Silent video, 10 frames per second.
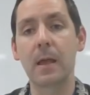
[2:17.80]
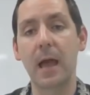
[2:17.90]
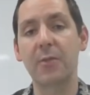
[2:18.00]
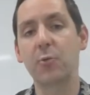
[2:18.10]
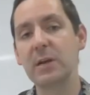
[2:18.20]

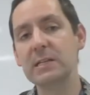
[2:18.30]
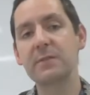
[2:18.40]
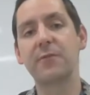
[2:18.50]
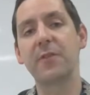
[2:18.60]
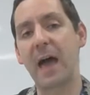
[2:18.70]
And the
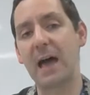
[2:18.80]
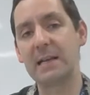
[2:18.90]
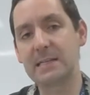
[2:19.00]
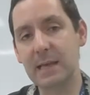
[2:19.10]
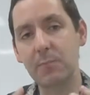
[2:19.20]
reason for that
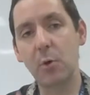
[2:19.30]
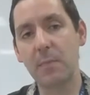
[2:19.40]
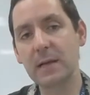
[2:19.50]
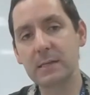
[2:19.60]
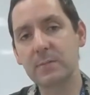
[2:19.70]
is that
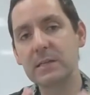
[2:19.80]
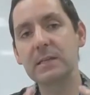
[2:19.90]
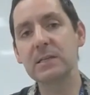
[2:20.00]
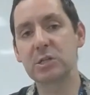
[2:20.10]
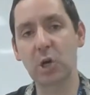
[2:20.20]
momentum is
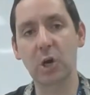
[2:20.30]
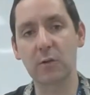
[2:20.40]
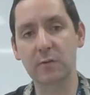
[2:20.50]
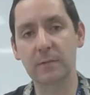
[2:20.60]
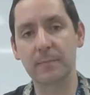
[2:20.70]

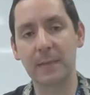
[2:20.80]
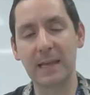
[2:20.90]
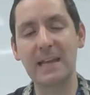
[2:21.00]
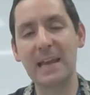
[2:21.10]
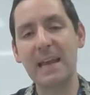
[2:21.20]
conserved.
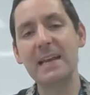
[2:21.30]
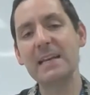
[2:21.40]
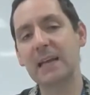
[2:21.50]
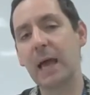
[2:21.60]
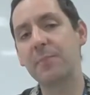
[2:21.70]
In any
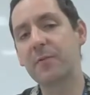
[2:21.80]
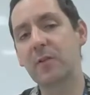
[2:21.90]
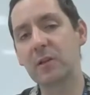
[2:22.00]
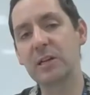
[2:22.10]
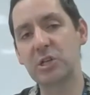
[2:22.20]
type of
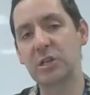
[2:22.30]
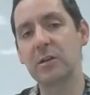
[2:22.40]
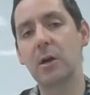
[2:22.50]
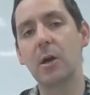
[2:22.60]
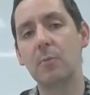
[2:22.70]

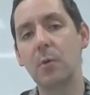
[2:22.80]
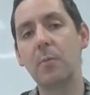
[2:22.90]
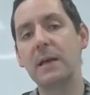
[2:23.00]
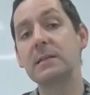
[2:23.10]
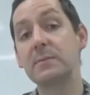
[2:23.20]
collision,
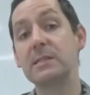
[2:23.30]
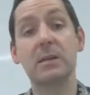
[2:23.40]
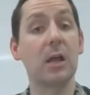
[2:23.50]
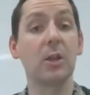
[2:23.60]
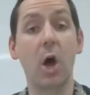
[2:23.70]
momentum is
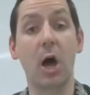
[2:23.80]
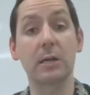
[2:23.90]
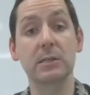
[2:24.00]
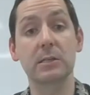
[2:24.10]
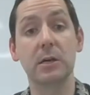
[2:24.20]
not
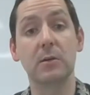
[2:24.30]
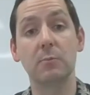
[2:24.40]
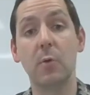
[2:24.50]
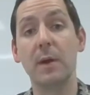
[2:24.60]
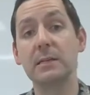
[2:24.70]
lost.
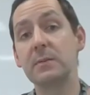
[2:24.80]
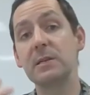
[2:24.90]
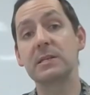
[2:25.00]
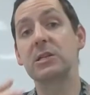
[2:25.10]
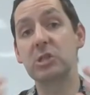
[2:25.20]
Momentum
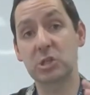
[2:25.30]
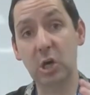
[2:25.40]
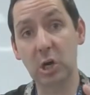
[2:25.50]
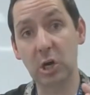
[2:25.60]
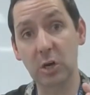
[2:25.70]
is
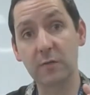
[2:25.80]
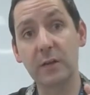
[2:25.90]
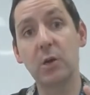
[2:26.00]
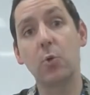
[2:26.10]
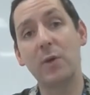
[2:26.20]
conserved.
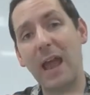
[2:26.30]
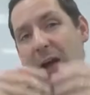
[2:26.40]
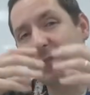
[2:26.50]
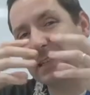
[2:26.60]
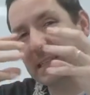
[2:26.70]
We
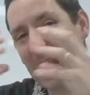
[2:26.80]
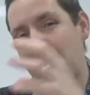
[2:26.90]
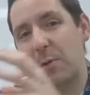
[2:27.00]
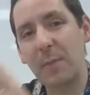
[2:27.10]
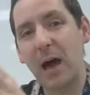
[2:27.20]
have the
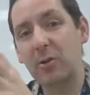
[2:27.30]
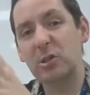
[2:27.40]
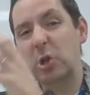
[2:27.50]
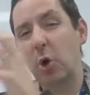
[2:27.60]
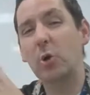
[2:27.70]
same amount,
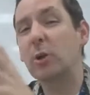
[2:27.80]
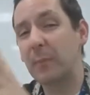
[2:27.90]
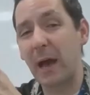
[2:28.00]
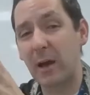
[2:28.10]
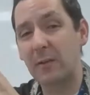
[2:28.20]
total
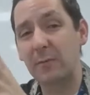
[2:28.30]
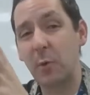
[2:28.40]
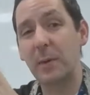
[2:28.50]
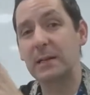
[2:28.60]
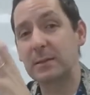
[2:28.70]
amount of
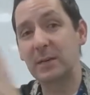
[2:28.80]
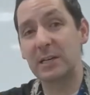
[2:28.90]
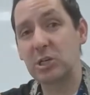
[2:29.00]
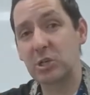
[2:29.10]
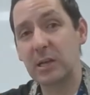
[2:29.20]
momentum
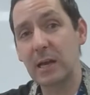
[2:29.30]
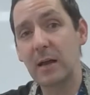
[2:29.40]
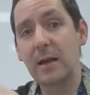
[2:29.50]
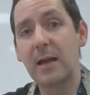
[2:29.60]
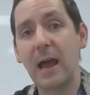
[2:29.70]
initially,
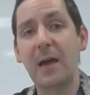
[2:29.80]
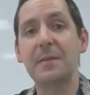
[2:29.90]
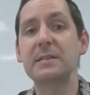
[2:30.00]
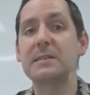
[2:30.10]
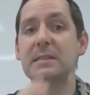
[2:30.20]
and
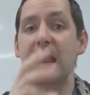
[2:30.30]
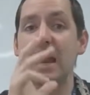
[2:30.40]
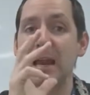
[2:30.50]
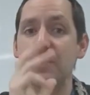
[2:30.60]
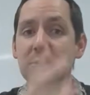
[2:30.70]
the
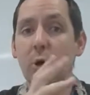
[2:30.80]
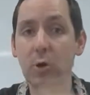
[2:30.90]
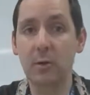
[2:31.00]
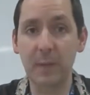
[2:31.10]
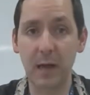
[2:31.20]
same
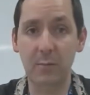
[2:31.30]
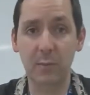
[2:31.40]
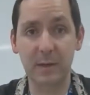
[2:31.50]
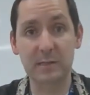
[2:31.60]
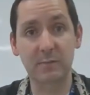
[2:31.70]
total amount of
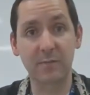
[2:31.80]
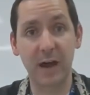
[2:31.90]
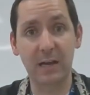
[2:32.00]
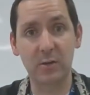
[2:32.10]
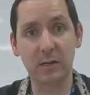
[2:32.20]
momentum
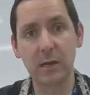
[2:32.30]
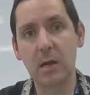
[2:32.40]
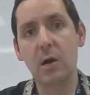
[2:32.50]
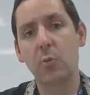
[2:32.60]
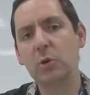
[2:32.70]
finally.
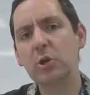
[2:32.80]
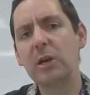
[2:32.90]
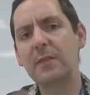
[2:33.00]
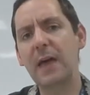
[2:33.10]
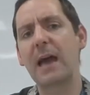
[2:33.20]
We'll look
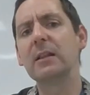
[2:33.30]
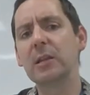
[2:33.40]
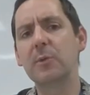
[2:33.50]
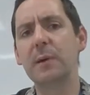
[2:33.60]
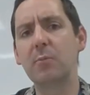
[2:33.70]
at that a
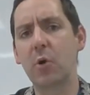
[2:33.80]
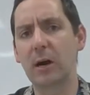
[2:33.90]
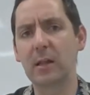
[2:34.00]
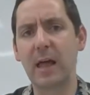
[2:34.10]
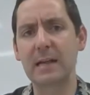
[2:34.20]
little bit more
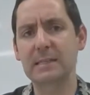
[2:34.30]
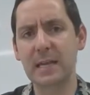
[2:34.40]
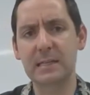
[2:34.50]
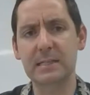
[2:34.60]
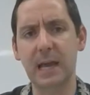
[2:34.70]
in class
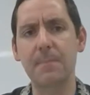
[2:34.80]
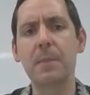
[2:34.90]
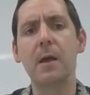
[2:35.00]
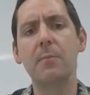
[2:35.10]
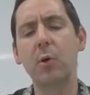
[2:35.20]
next time,
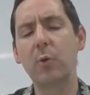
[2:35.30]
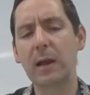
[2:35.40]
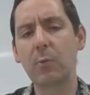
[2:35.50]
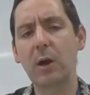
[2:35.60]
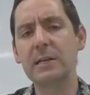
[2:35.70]
but what I
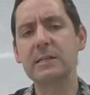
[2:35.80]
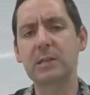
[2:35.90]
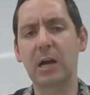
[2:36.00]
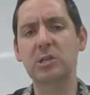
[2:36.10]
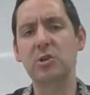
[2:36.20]
wanted to
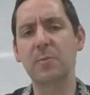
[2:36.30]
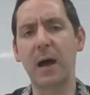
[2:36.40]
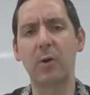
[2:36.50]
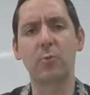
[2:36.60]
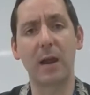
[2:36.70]
talk to you
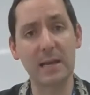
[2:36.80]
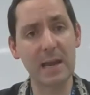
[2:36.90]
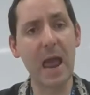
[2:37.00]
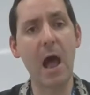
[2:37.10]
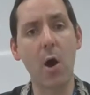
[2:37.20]
about right
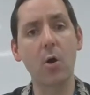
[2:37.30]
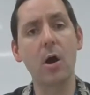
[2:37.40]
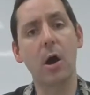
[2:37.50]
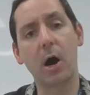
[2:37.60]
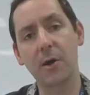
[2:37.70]
now
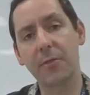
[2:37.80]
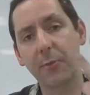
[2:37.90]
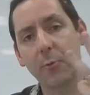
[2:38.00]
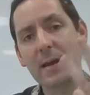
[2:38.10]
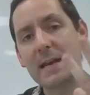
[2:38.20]
are
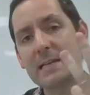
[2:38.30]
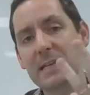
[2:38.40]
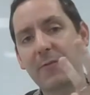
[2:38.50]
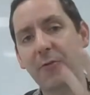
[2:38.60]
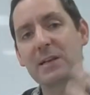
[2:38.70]
three
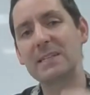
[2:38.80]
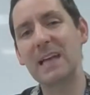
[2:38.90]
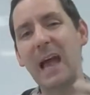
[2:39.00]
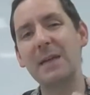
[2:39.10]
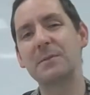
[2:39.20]
different
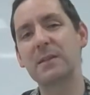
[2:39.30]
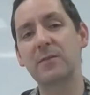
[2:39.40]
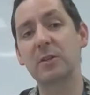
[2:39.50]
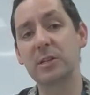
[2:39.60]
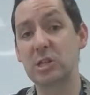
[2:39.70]
types of
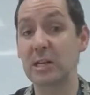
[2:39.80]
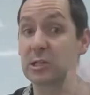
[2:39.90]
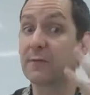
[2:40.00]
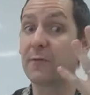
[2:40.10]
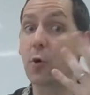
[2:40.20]
collisions,
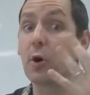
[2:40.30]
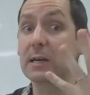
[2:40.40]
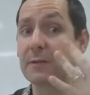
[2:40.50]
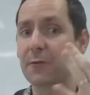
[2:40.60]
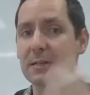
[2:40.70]
actually four
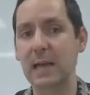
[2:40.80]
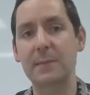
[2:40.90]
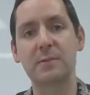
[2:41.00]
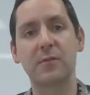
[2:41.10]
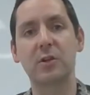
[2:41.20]
different
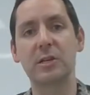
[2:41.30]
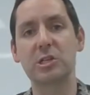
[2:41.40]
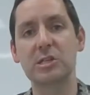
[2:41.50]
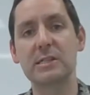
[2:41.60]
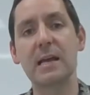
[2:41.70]
types of
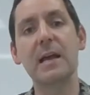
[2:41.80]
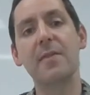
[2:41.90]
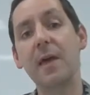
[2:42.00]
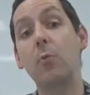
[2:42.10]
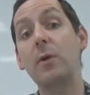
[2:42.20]
collisions
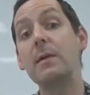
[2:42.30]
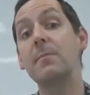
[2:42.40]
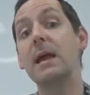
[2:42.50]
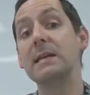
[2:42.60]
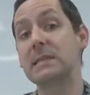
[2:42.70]
that we
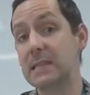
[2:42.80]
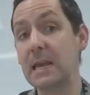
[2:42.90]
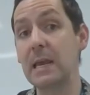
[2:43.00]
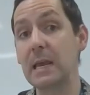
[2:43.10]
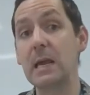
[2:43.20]
may
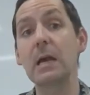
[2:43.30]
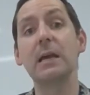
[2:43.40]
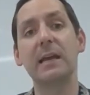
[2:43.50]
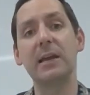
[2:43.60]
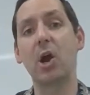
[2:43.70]
see
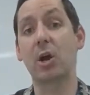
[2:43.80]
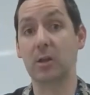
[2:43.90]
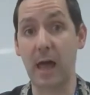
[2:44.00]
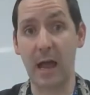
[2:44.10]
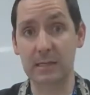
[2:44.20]
in our
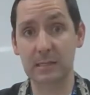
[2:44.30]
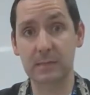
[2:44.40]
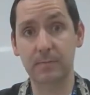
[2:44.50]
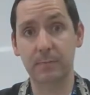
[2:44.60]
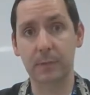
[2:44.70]
class.
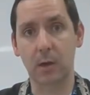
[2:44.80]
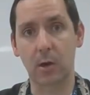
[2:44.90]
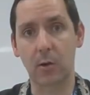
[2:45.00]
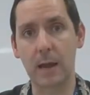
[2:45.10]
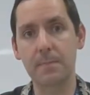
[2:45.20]
All
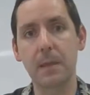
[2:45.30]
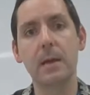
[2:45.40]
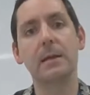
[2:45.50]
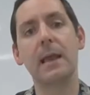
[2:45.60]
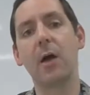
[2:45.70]
right?
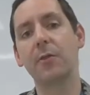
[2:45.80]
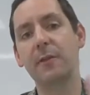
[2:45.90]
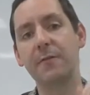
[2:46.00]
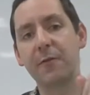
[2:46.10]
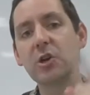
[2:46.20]
Now,
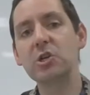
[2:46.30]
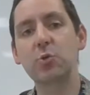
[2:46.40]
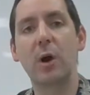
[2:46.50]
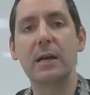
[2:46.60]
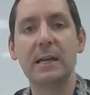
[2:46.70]
the first
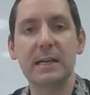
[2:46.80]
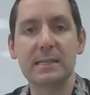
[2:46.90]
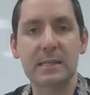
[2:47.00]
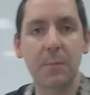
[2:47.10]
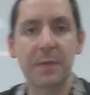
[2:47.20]
one is
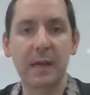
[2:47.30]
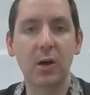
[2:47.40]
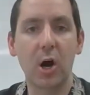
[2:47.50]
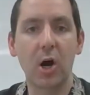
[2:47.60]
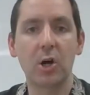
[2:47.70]
something
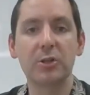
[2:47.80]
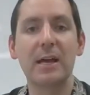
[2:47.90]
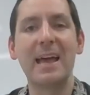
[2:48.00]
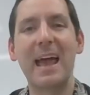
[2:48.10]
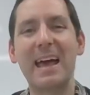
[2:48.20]
called
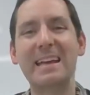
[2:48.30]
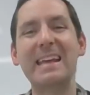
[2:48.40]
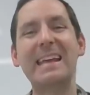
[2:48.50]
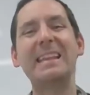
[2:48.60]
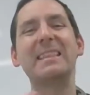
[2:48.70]
an
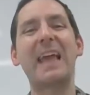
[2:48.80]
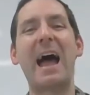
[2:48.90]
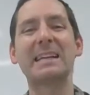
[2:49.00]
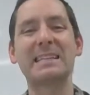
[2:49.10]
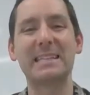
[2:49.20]

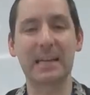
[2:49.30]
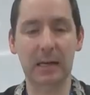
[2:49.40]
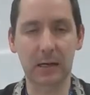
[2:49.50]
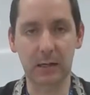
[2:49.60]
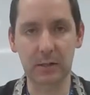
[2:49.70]
elastic
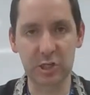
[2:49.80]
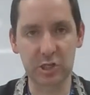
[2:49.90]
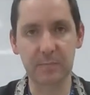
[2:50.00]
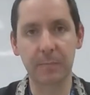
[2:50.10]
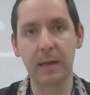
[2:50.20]

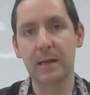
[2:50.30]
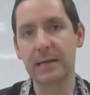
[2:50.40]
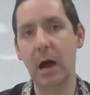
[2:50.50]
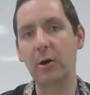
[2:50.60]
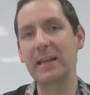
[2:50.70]
collision.
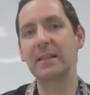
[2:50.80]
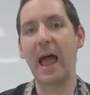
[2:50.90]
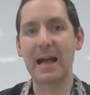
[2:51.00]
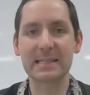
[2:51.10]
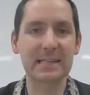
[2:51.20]
Now,
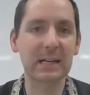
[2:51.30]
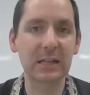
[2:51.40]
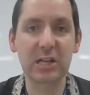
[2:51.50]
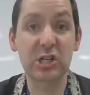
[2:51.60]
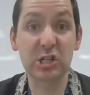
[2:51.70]
elastic
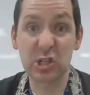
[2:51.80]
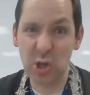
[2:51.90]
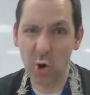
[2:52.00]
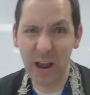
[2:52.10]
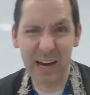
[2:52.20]
collisions
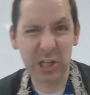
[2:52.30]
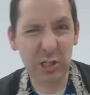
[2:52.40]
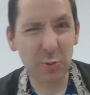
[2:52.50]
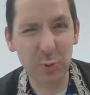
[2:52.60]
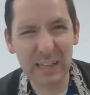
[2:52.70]
don't
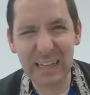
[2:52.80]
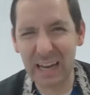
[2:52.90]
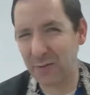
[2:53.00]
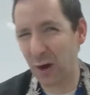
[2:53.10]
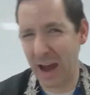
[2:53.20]
actually really
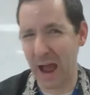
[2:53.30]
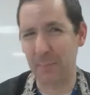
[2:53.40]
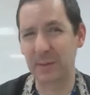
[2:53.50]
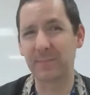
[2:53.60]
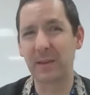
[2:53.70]
ever happen.